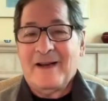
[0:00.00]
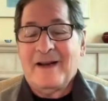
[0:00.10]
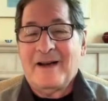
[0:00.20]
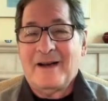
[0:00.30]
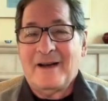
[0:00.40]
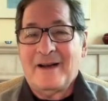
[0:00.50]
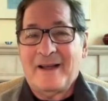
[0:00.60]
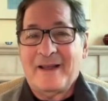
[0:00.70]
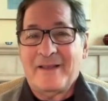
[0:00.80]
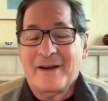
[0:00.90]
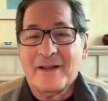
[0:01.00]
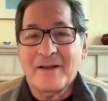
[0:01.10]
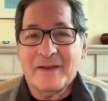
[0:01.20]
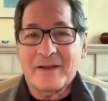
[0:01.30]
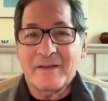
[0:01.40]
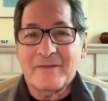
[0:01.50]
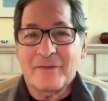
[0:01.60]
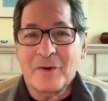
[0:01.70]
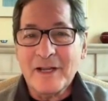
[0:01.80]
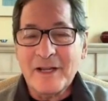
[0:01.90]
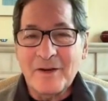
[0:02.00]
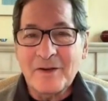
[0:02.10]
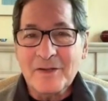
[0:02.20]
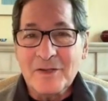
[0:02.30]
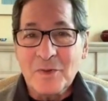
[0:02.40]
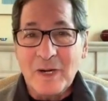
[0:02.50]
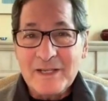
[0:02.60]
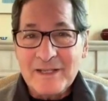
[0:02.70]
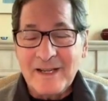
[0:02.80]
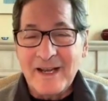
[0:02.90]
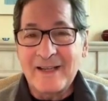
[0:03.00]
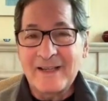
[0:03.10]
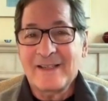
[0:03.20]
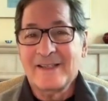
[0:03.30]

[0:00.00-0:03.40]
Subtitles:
and they're giving 40 odors twice a day.